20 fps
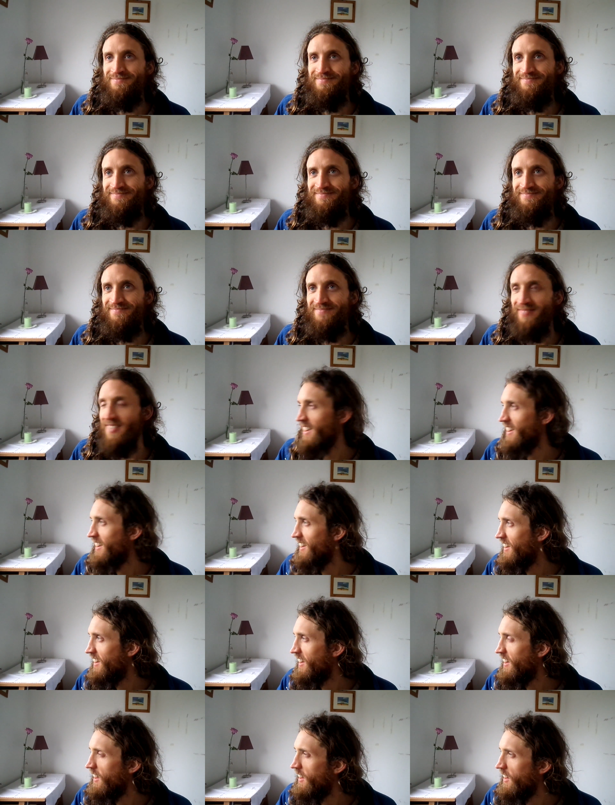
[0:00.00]

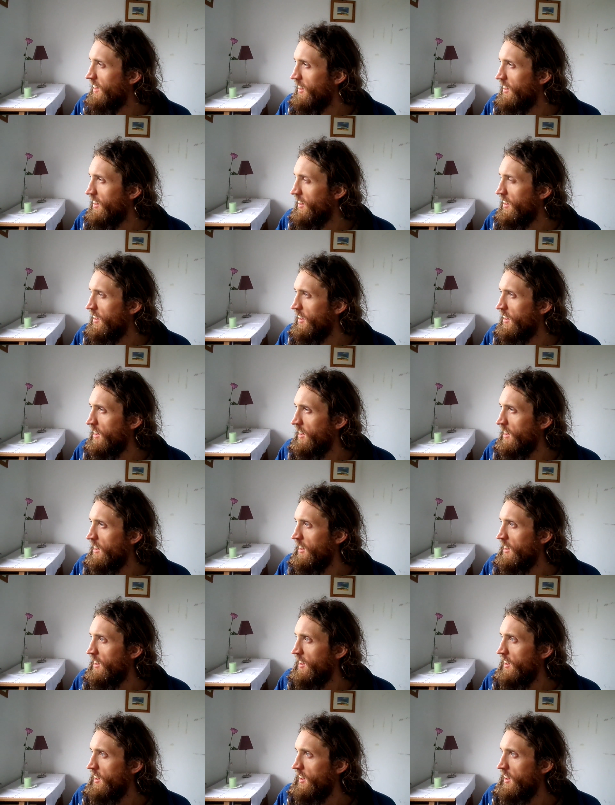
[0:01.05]

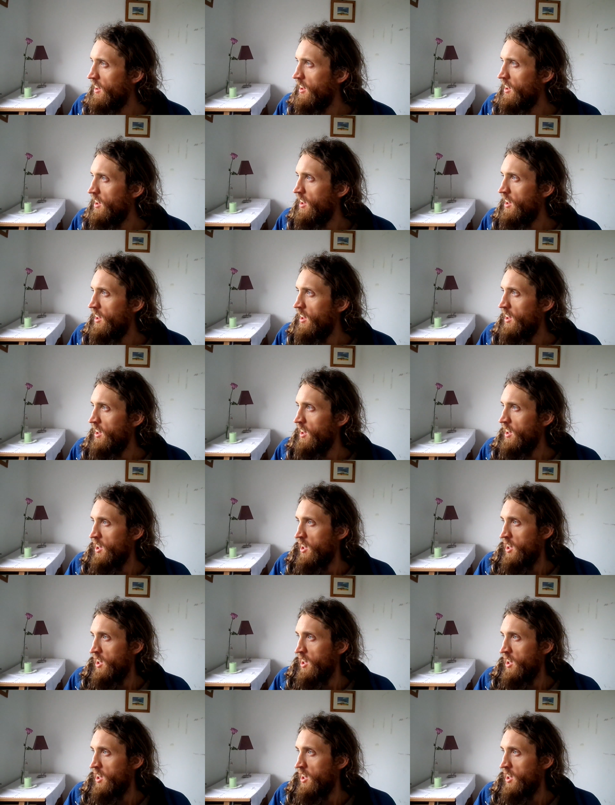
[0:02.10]
(no one is talking)